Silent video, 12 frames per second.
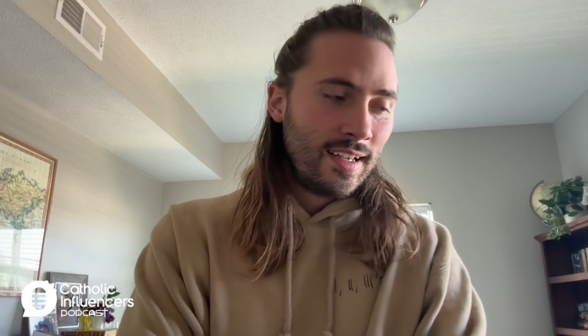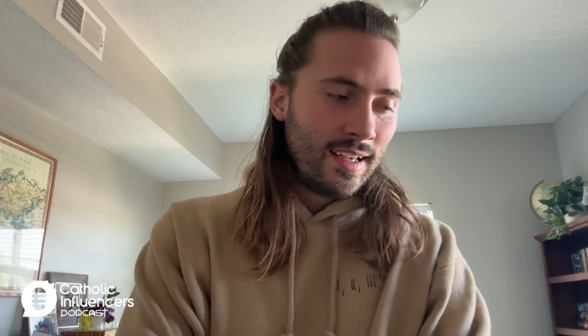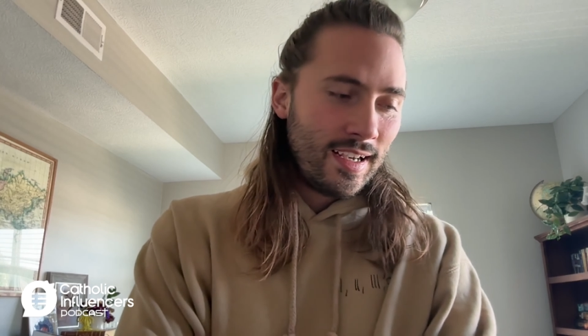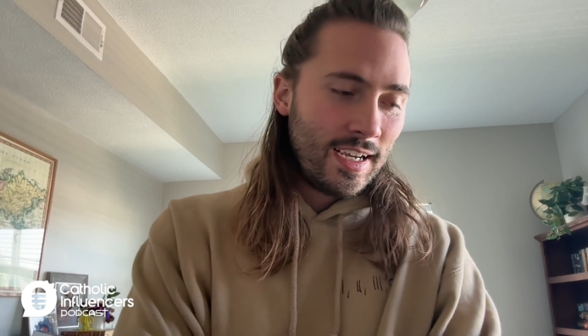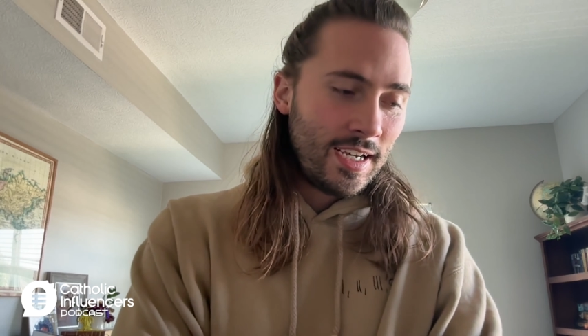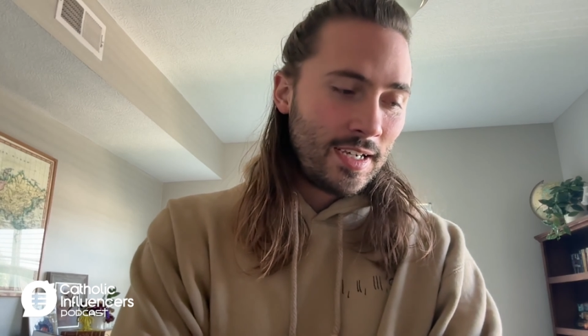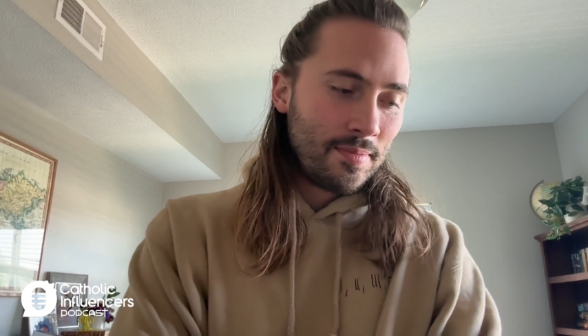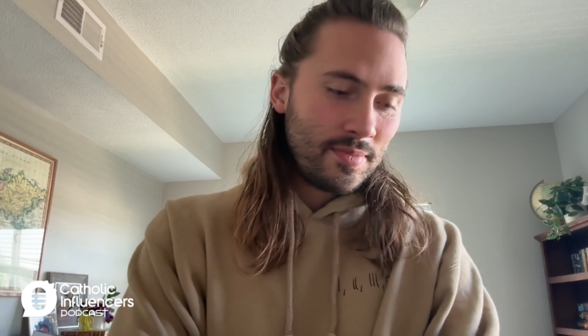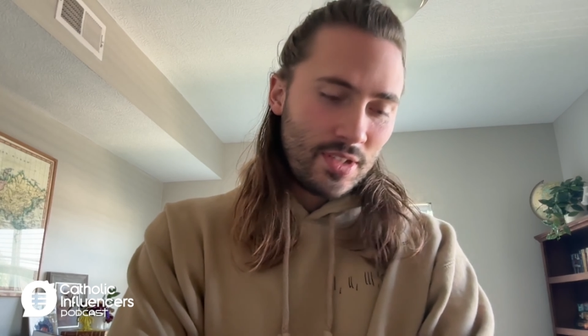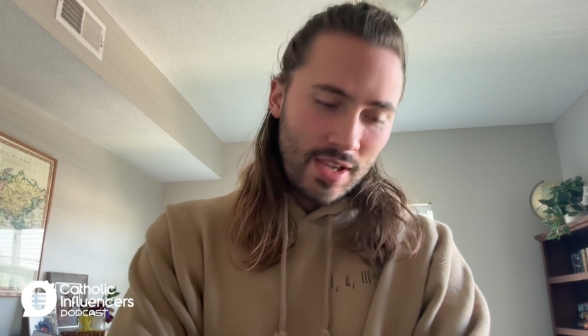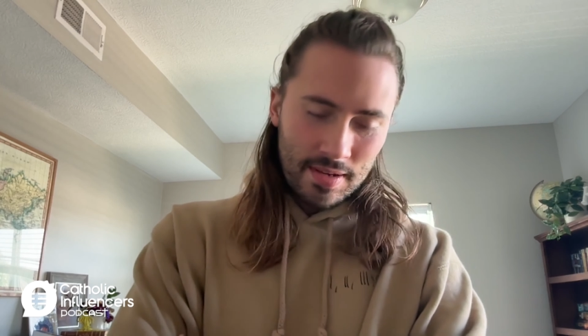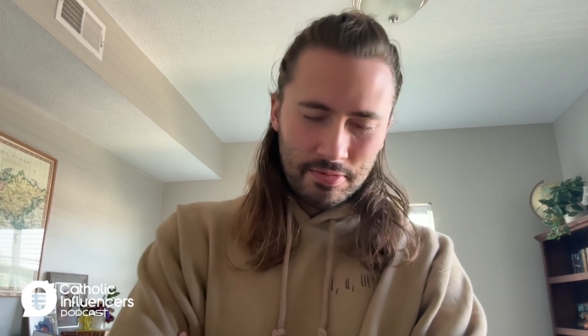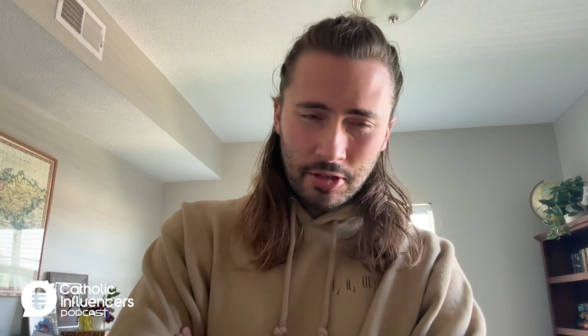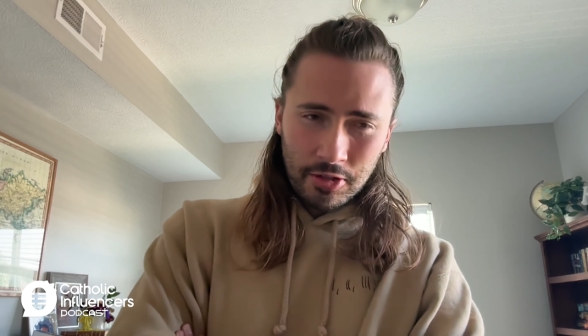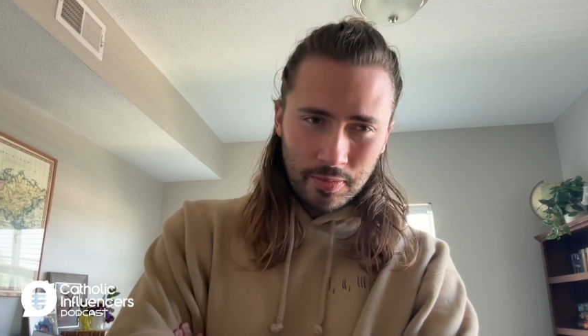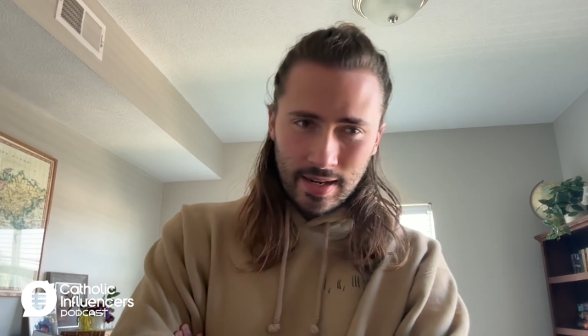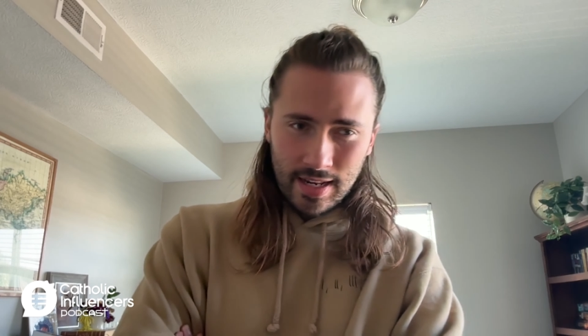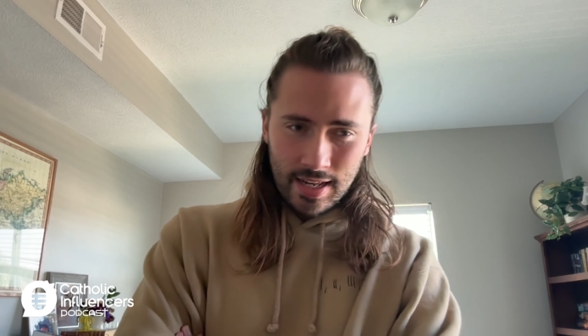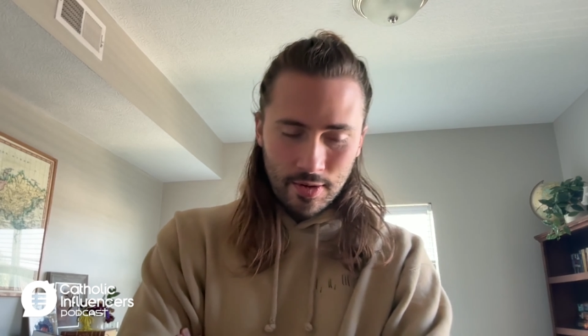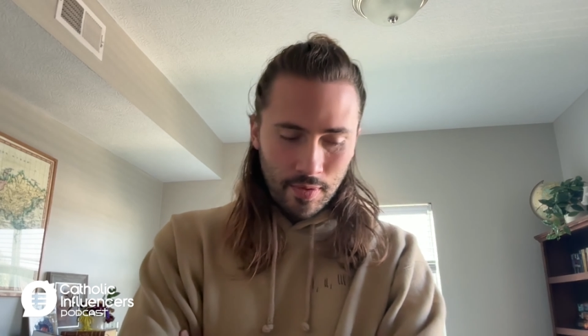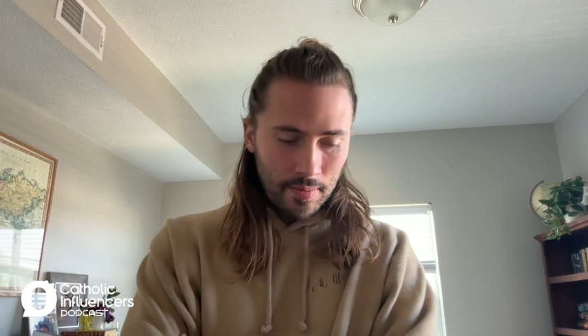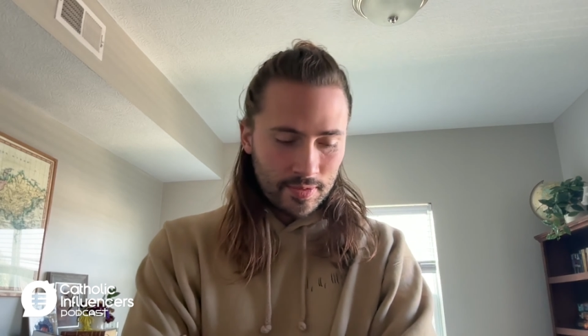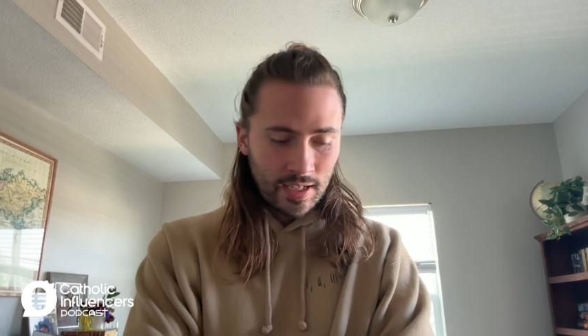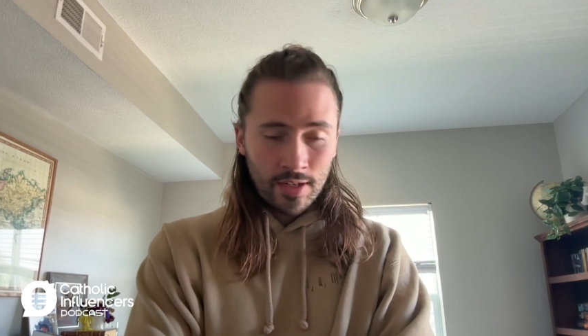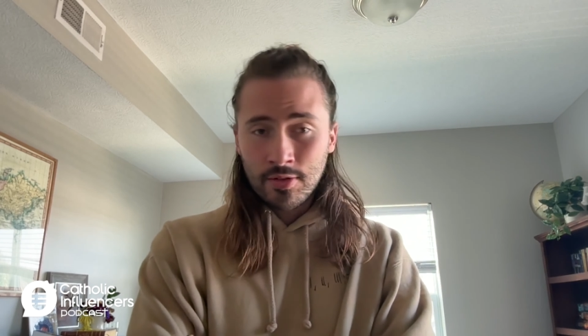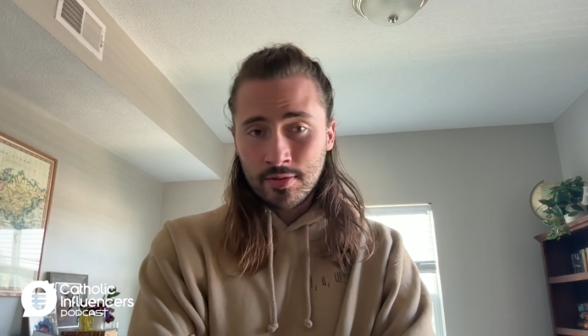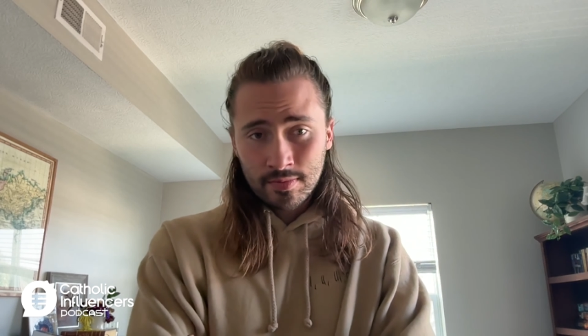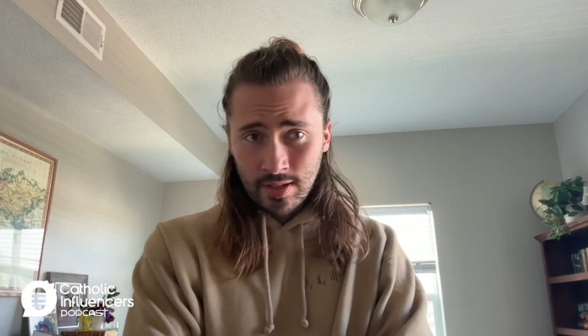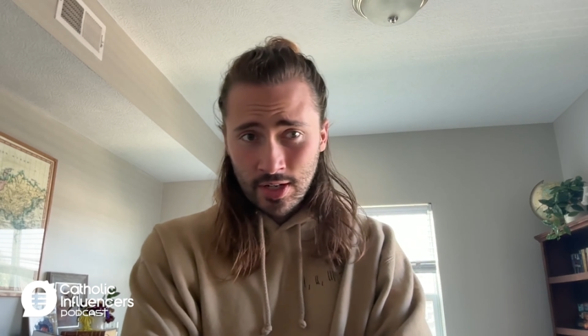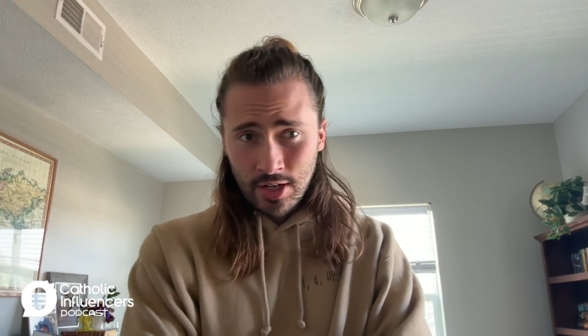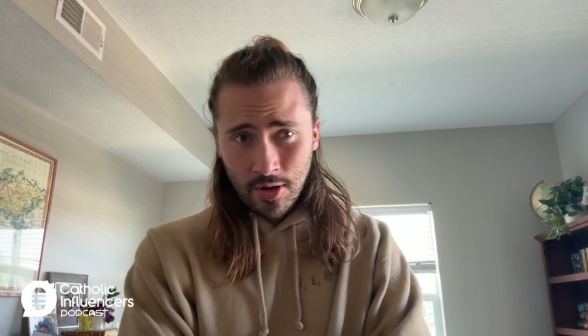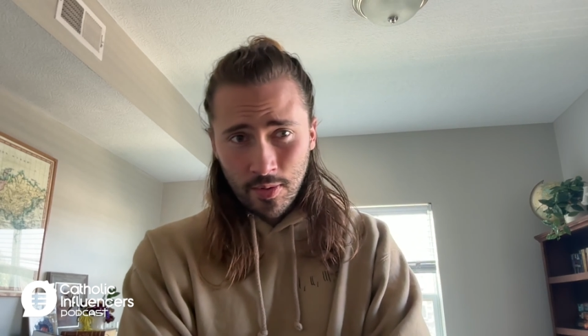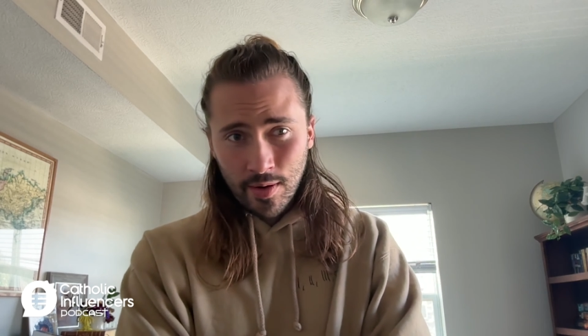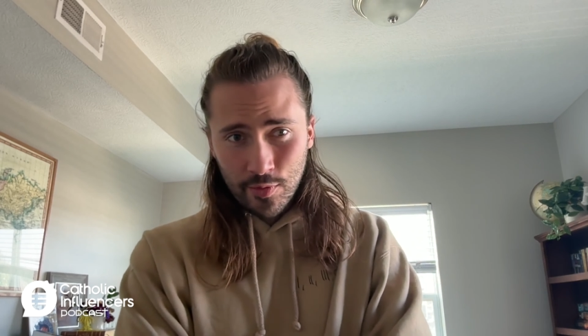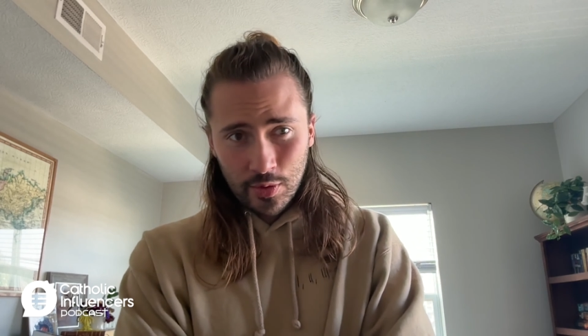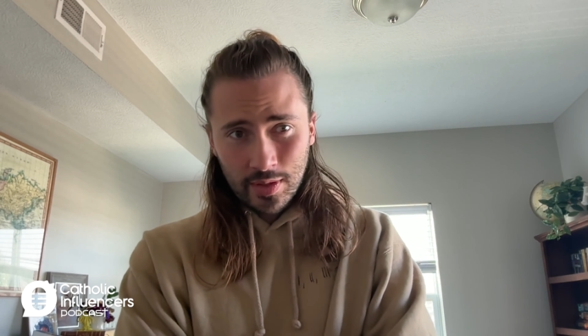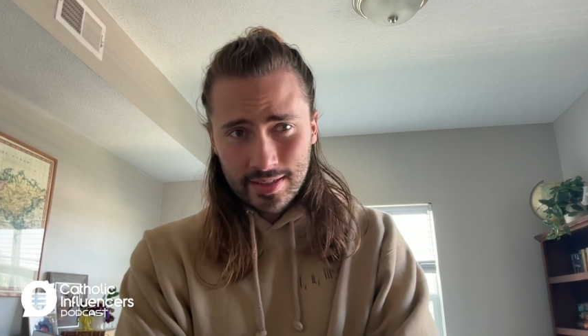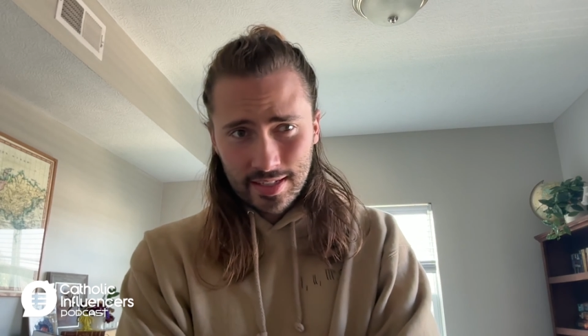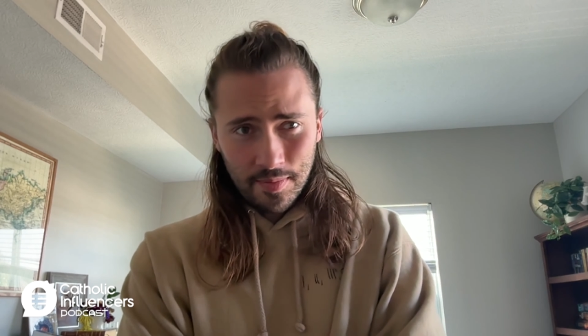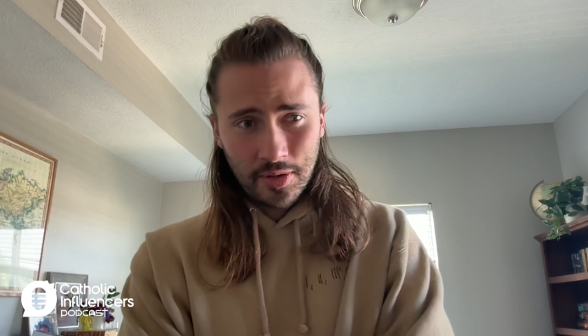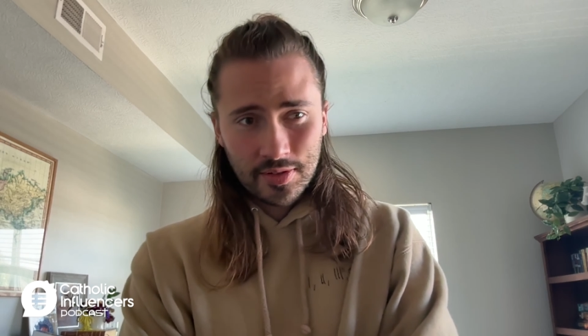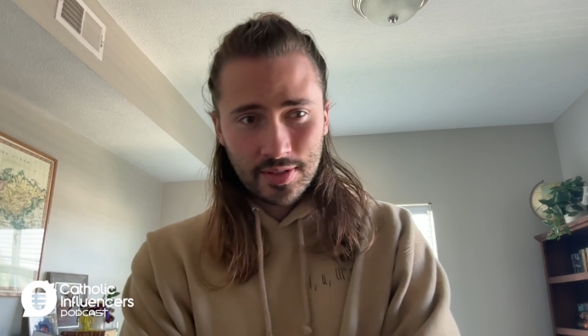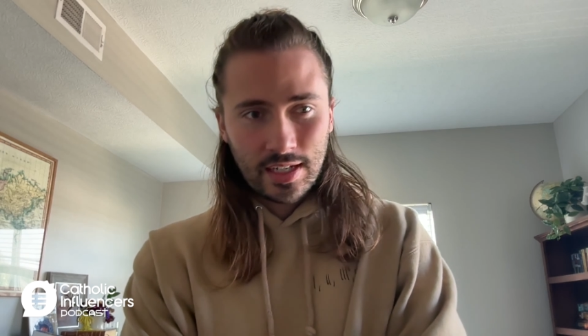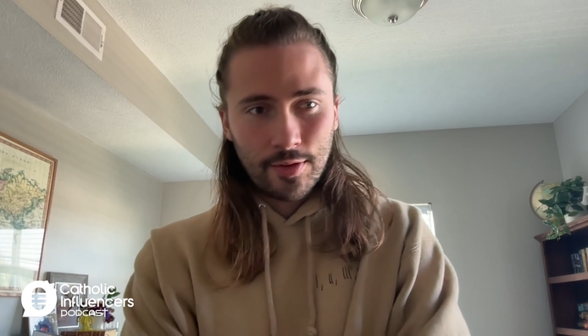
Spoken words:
So yeah, social media, website, or wherever you listen to music,